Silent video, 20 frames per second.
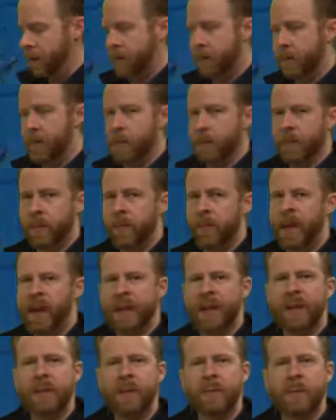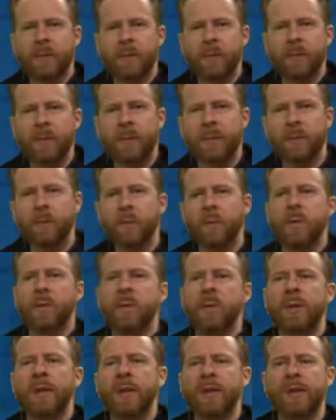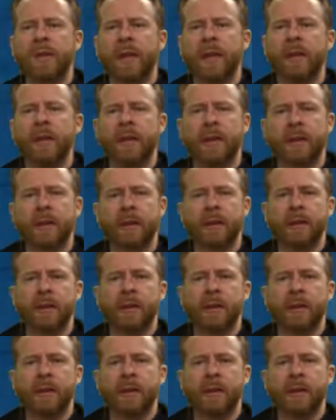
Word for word: Hmm. Allie, who, who lives down there?